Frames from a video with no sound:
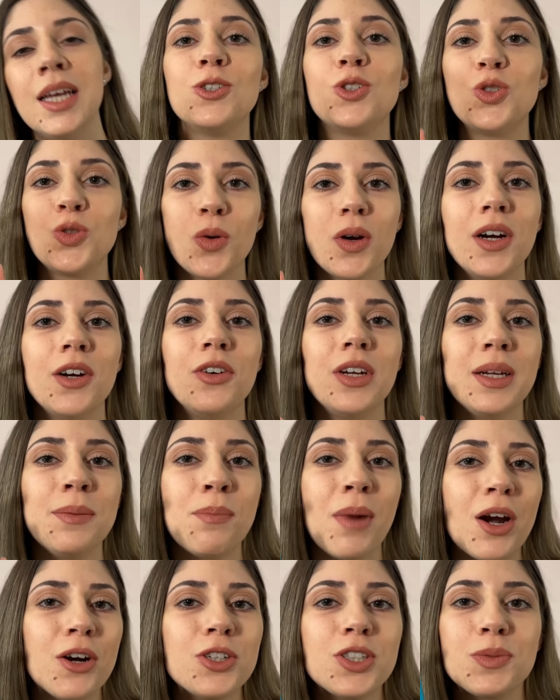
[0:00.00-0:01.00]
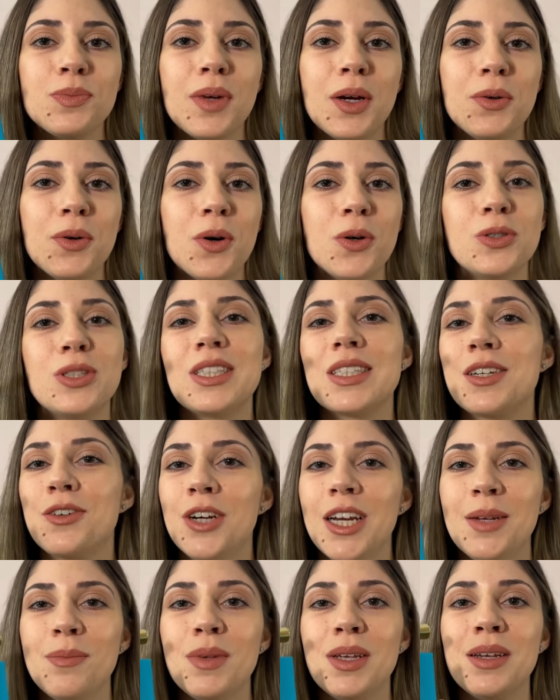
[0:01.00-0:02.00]
Sugary marshmallows,
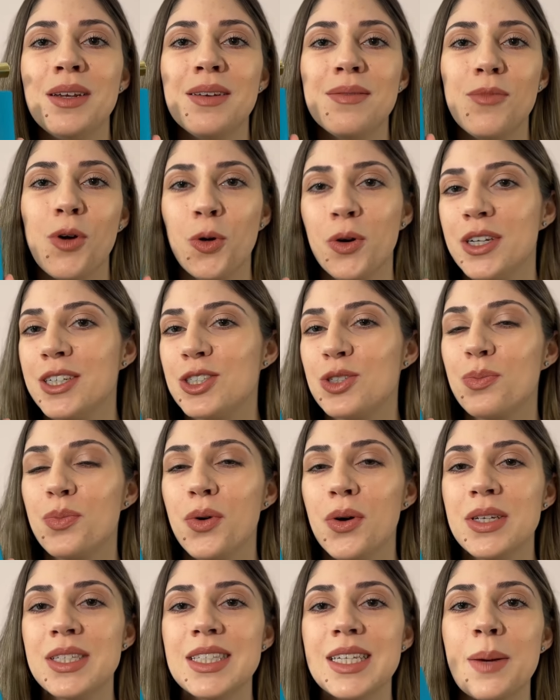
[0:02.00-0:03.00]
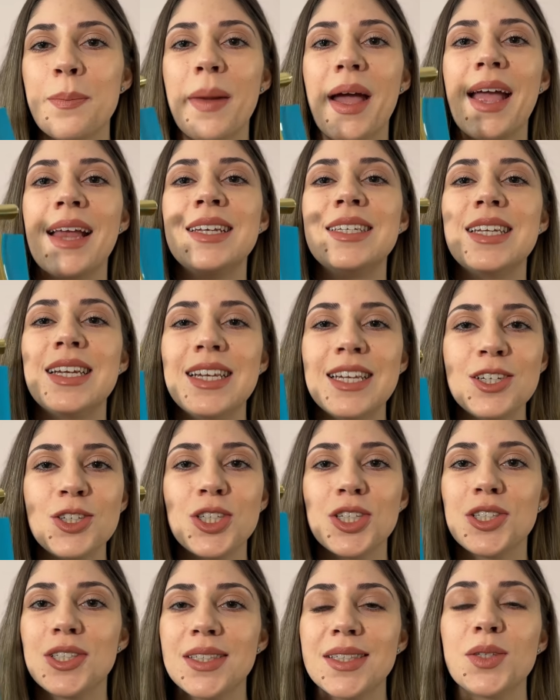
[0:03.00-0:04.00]
creamy orange blossom and
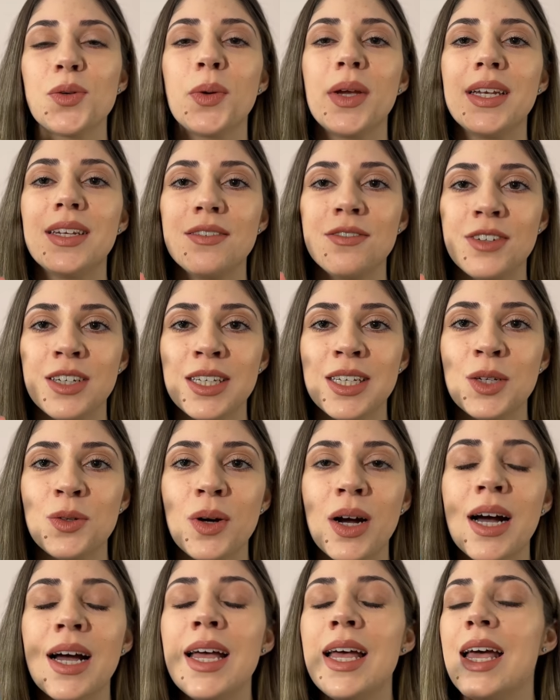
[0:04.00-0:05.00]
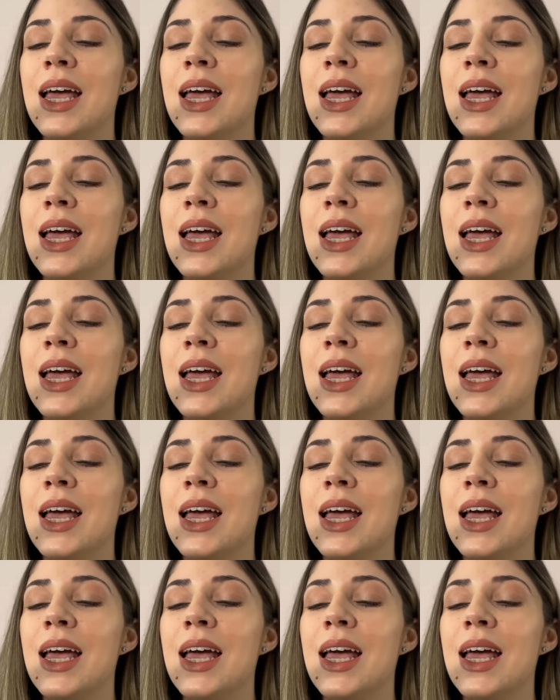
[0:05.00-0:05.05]
delicious sweet vanilla.